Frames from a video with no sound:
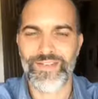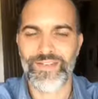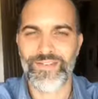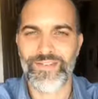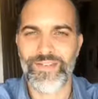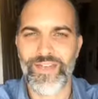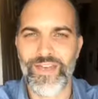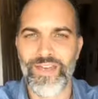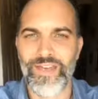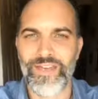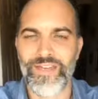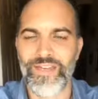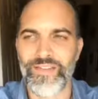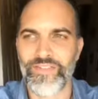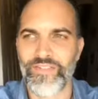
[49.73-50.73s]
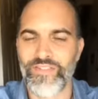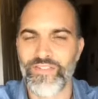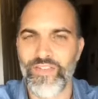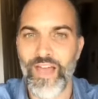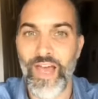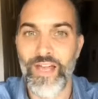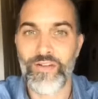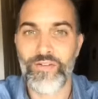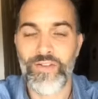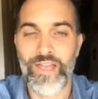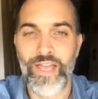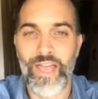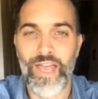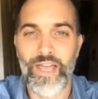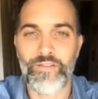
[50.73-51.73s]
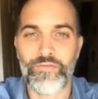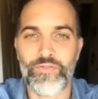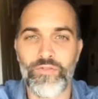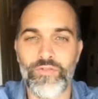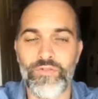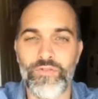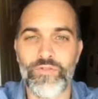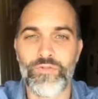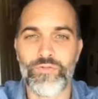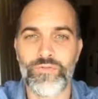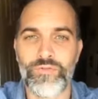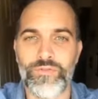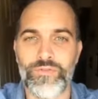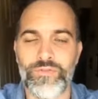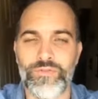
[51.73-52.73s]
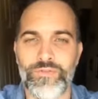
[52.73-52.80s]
Today it's Saturday afternoon.